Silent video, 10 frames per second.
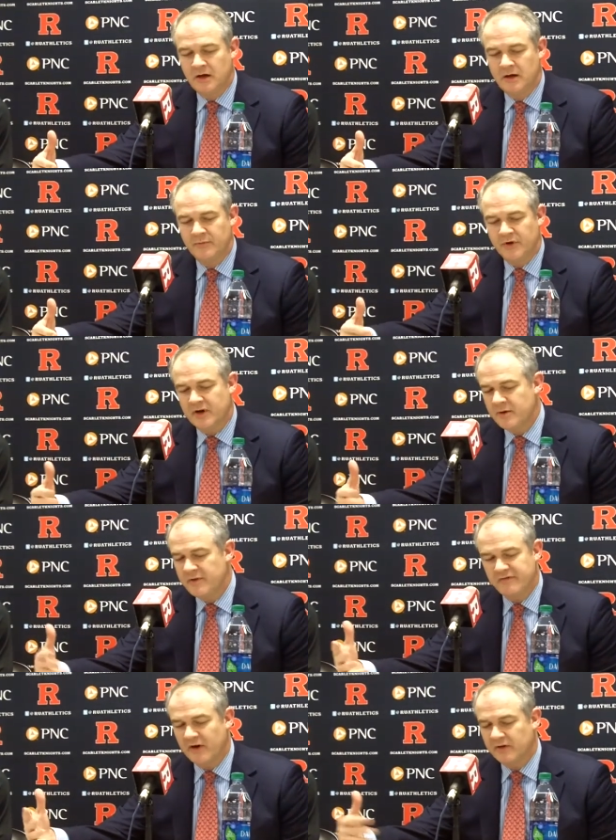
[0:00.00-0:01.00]
Um, they're going to
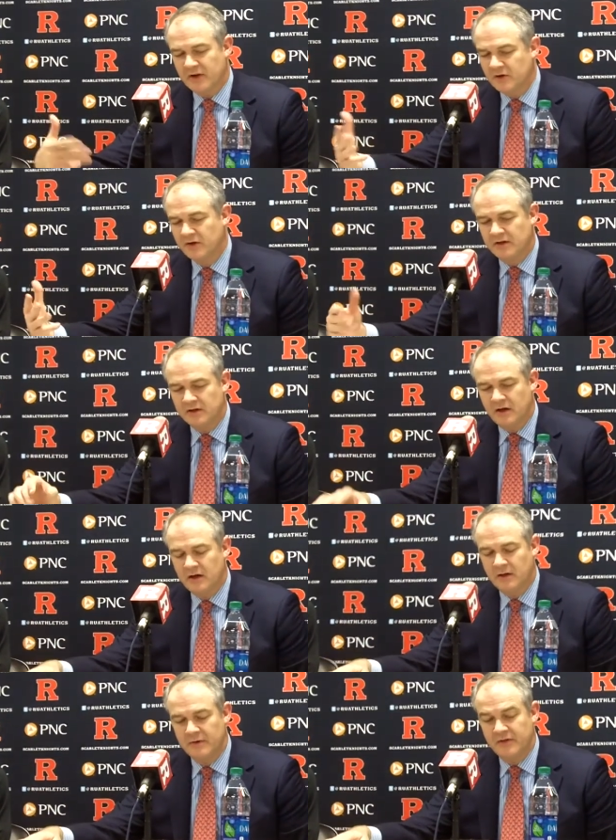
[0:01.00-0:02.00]
be very good
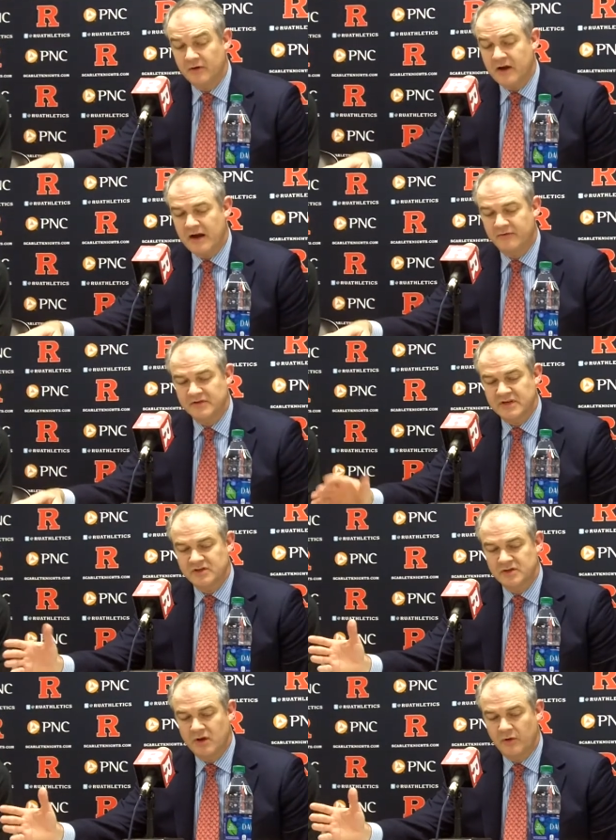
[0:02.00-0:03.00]
uh, in their conference,
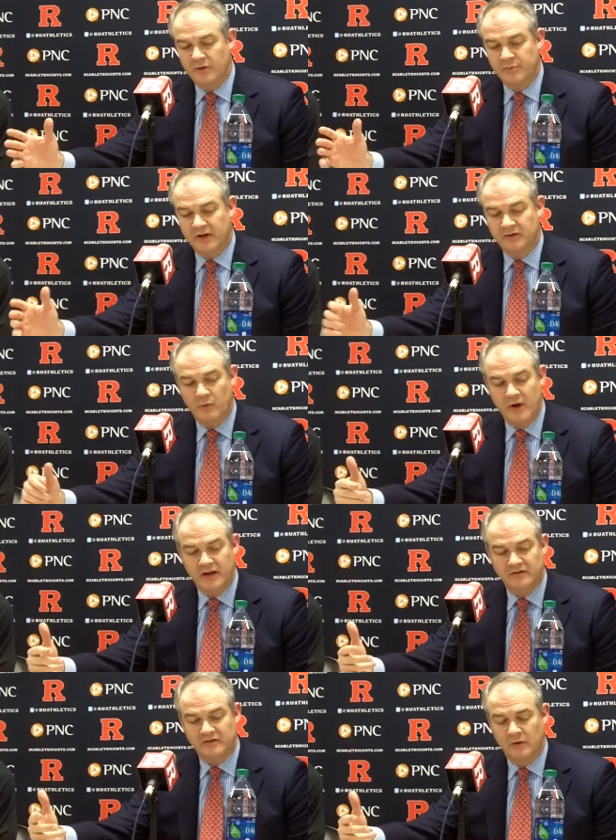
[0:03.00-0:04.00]
as you know. They're picked to
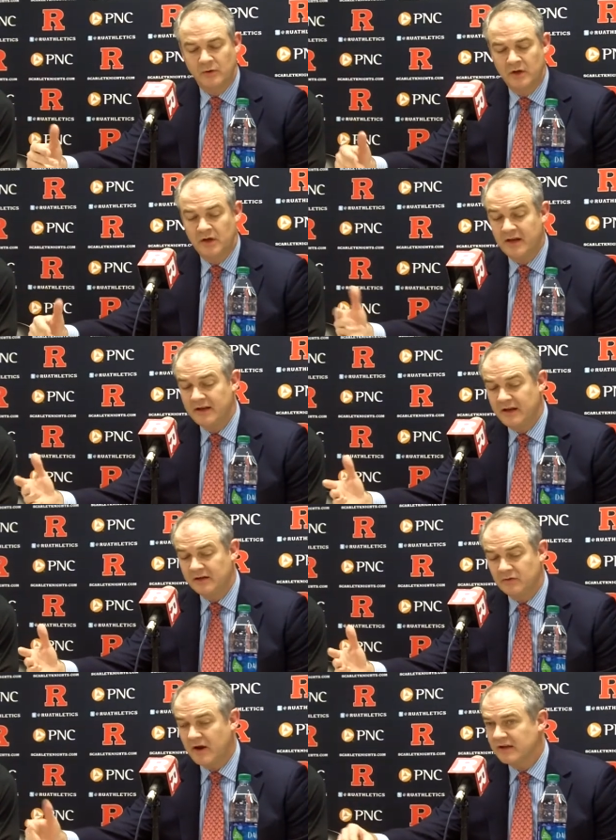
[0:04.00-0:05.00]
win it. So, and
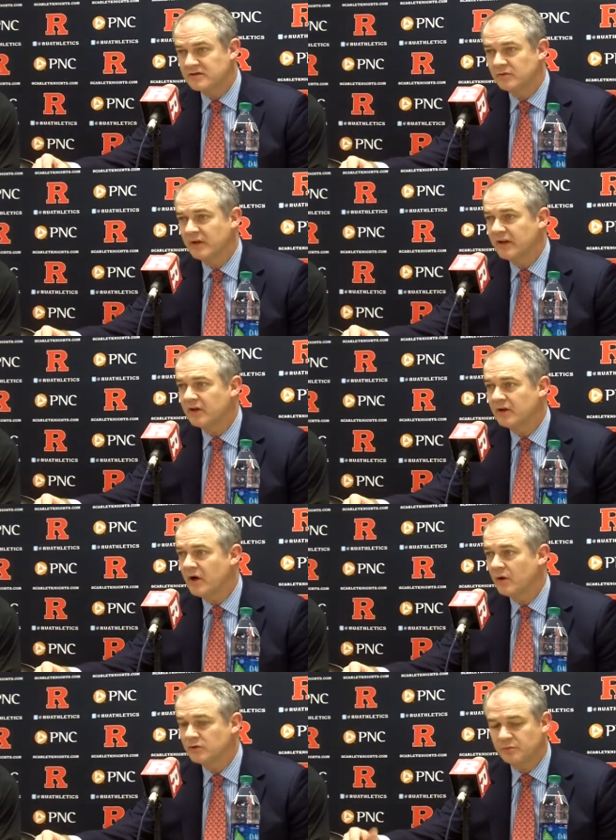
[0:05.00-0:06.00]
and is a really good
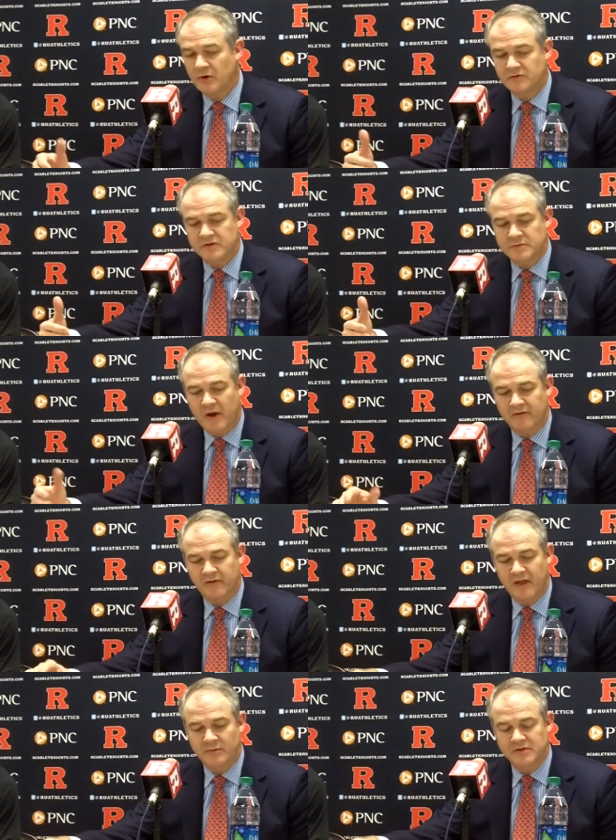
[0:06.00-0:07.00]
coach. Much respect
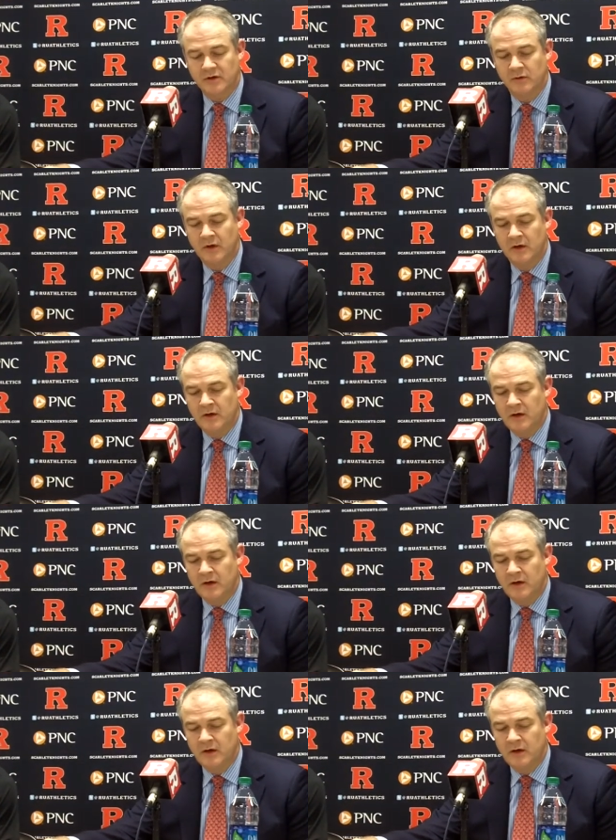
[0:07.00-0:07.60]
for them. So,